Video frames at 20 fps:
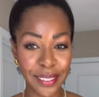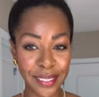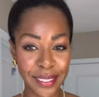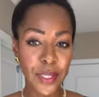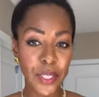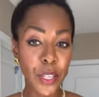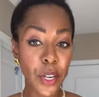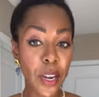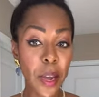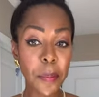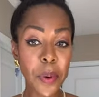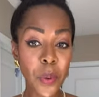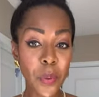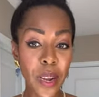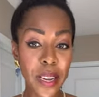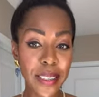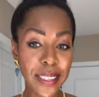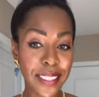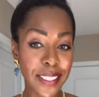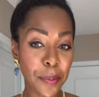So number
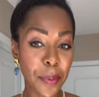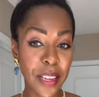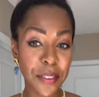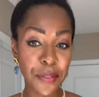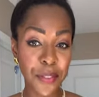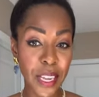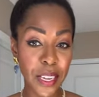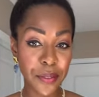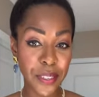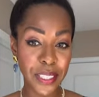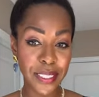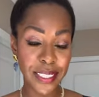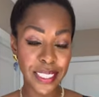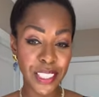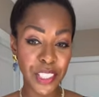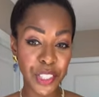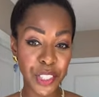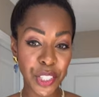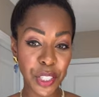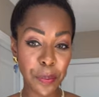one is my favorite
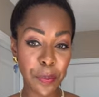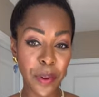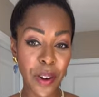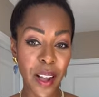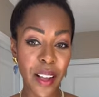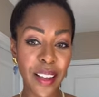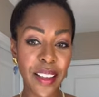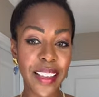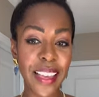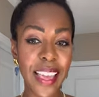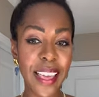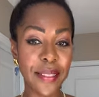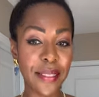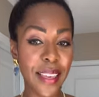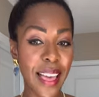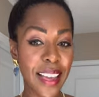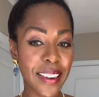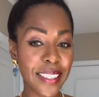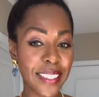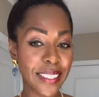t-shirt bra, and
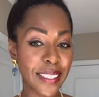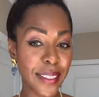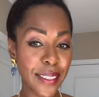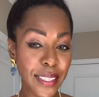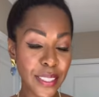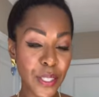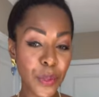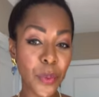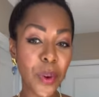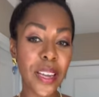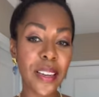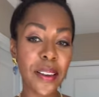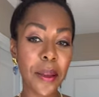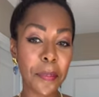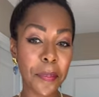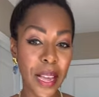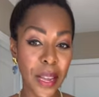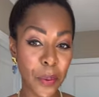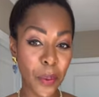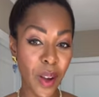that is this one
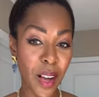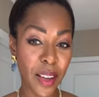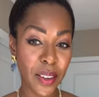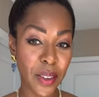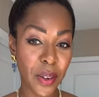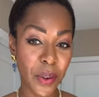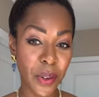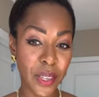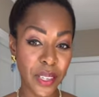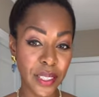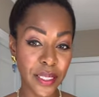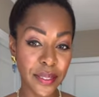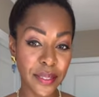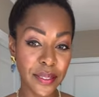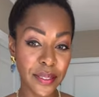by Wacoal.